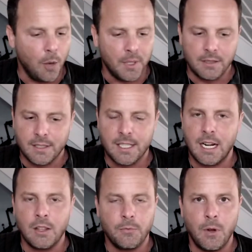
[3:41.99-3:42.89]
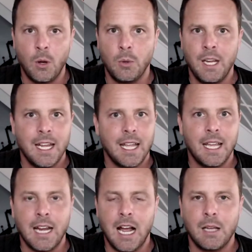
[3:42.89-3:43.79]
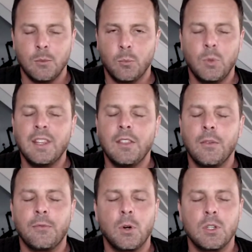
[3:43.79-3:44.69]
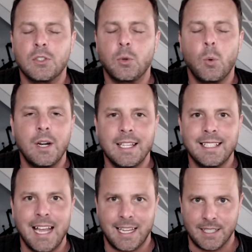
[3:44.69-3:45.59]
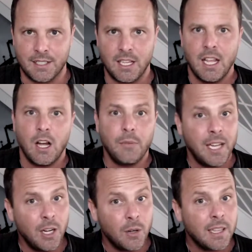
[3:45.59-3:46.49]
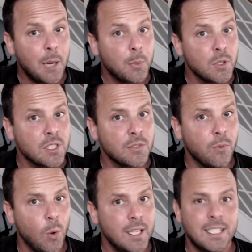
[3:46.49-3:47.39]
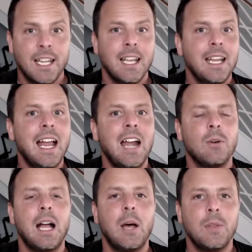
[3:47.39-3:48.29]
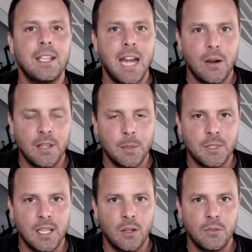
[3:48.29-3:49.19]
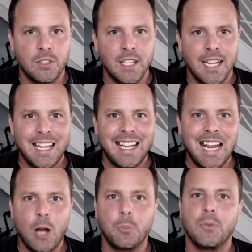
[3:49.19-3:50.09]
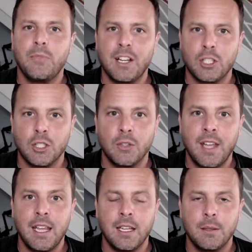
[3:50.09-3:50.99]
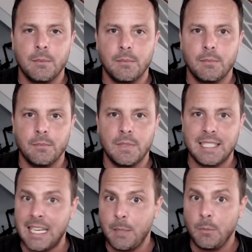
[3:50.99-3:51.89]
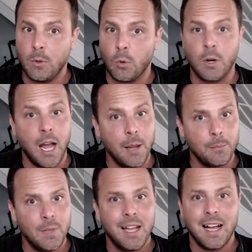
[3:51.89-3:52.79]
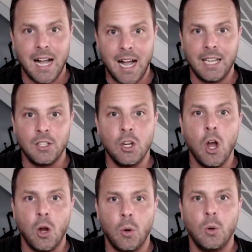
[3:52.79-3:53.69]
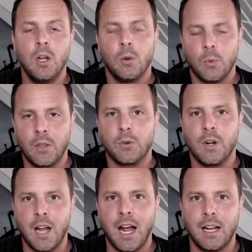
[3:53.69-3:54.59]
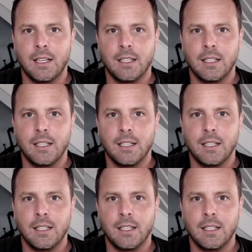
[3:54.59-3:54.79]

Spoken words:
Let's get on the phone. And within the first 20 seconds of hearing that person's voice and how they carry themselves and how professional they seem or not, I know whether or not